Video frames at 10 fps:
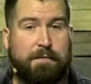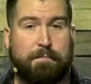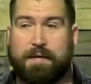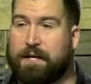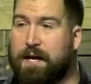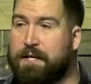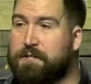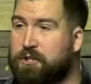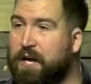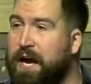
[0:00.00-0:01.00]
because
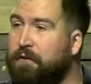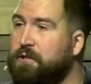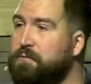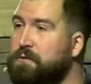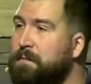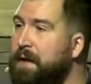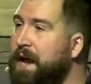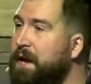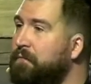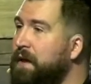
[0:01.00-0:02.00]
Jairus was a
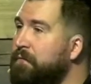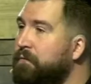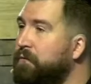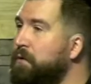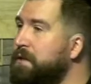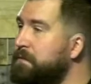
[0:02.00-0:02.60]
man of influence,